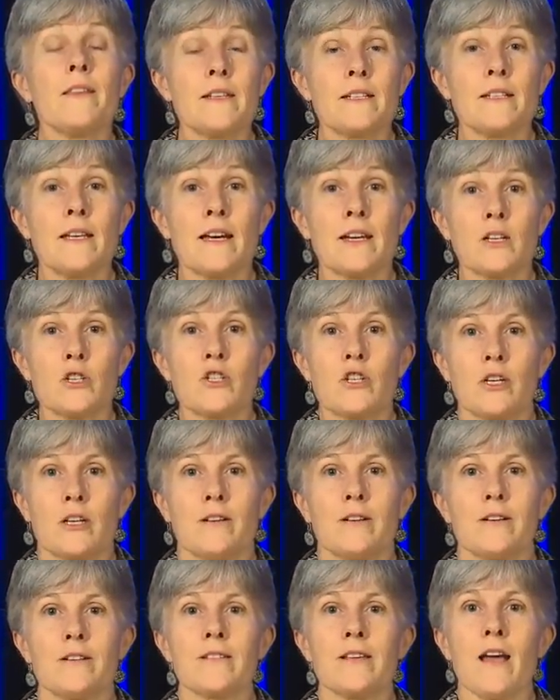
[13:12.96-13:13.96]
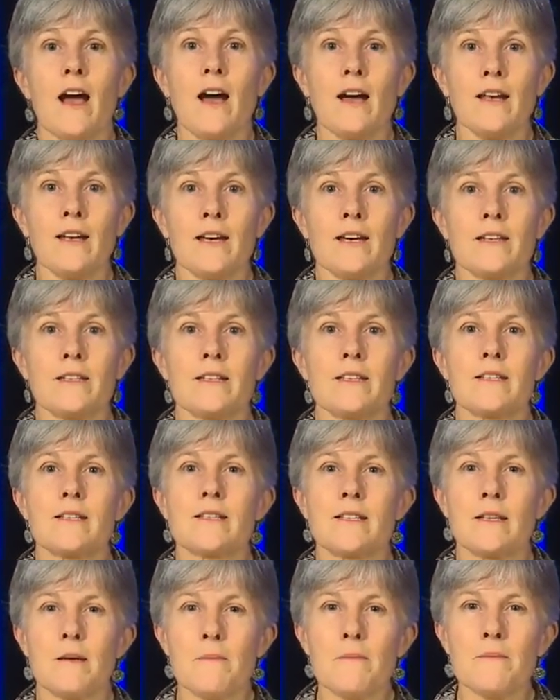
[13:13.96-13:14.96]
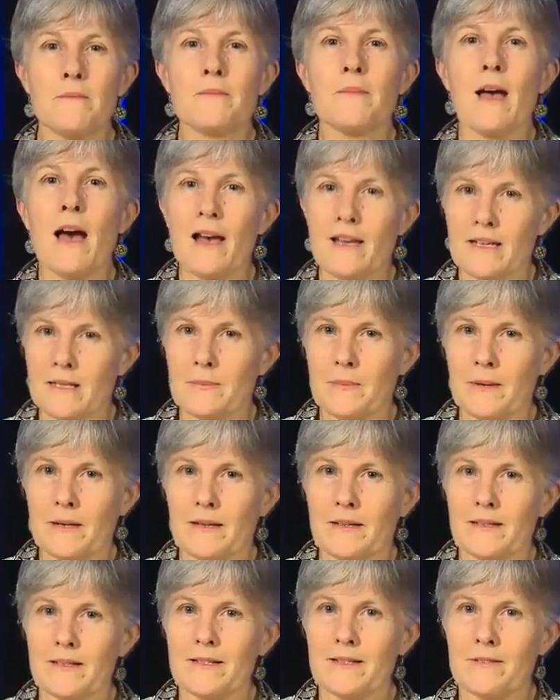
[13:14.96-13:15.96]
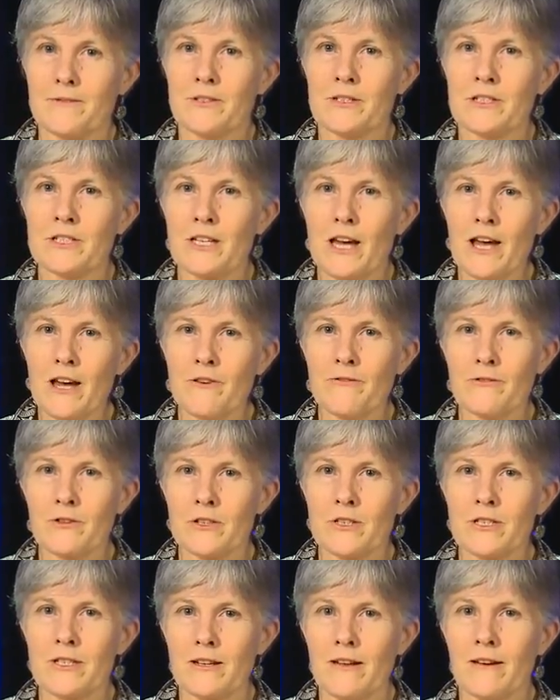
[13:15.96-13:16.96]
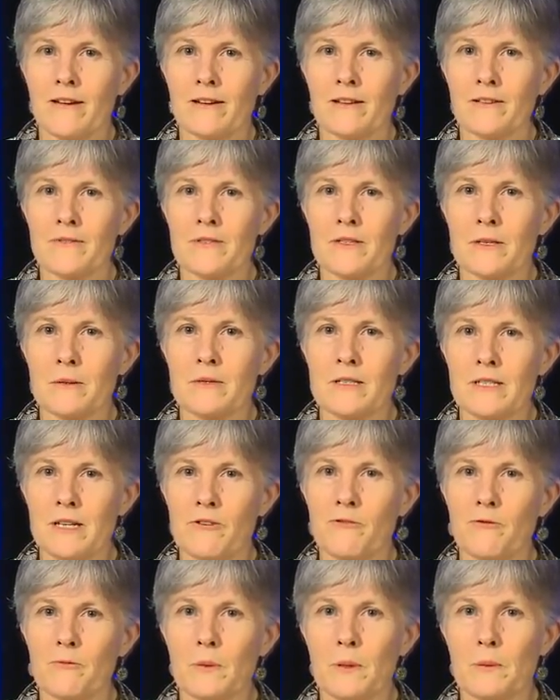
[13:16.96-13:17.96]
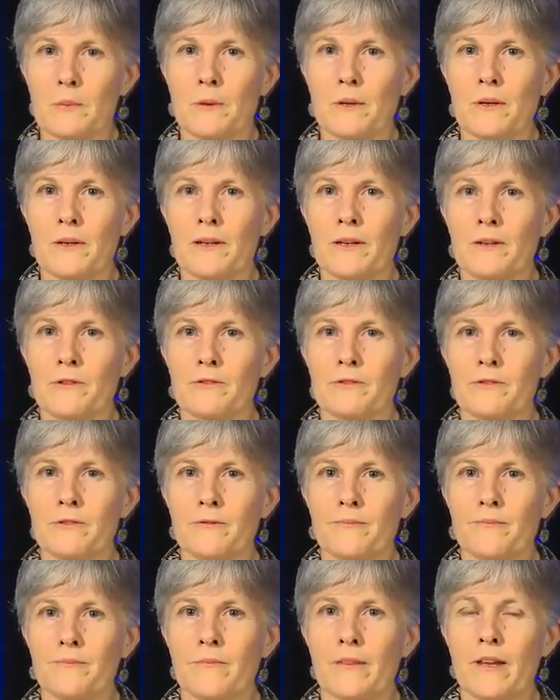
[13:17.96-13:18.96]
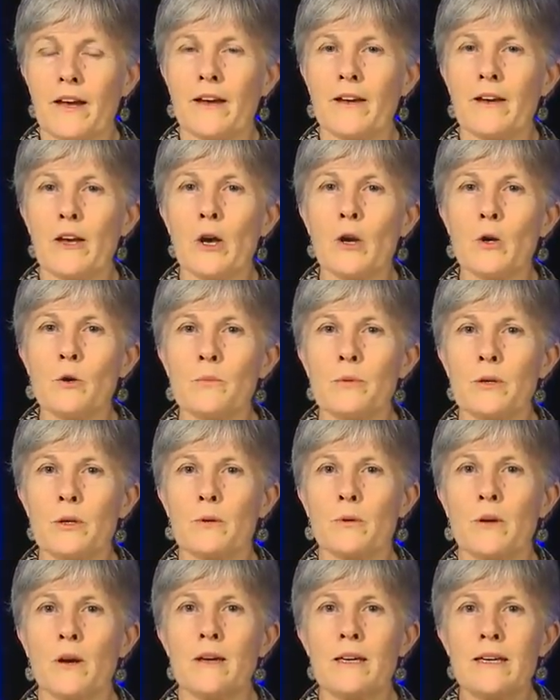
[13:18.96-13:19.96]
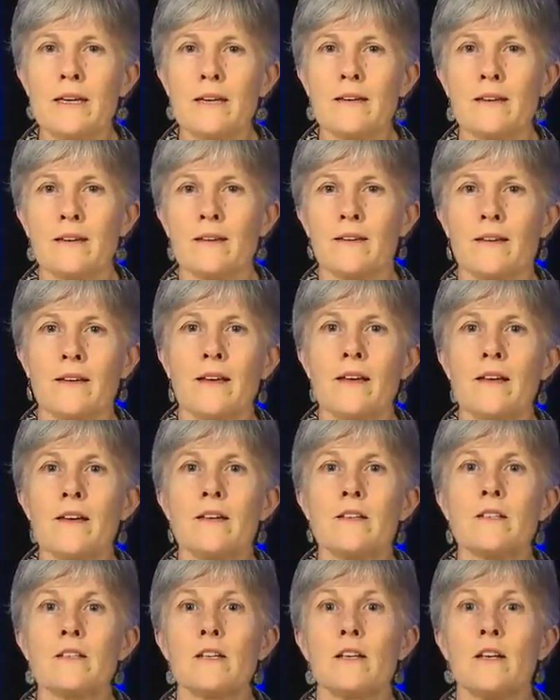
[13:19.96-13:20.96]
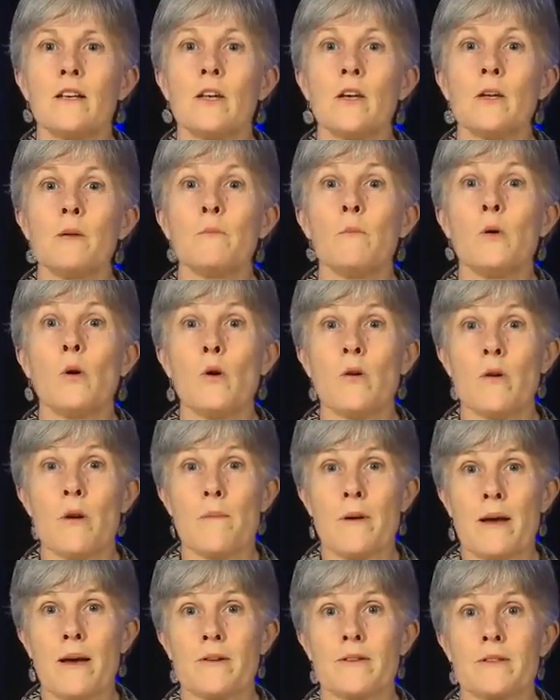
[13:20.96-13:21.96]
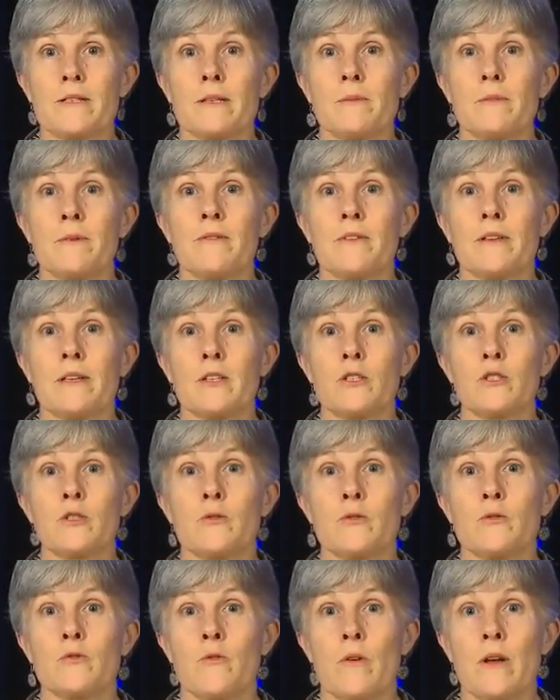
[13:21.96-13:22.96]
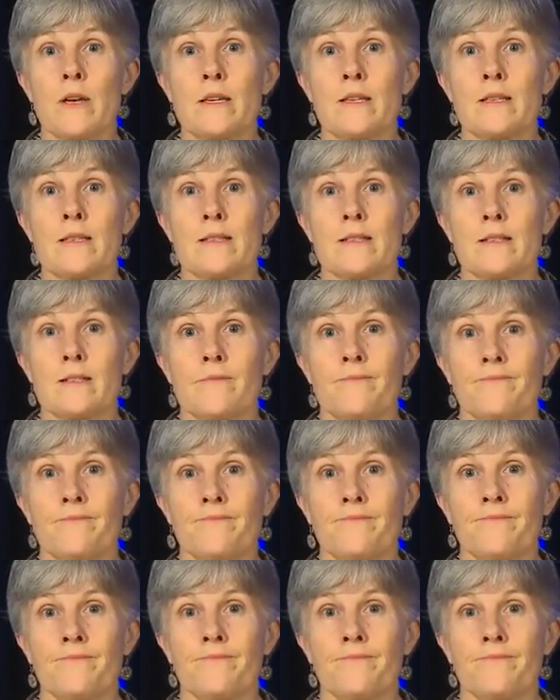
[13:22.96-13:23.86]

This lecture has highlighted some aspects of the diverse lives that deaf people live. I hope you are eager to learn more about some of the issues raised.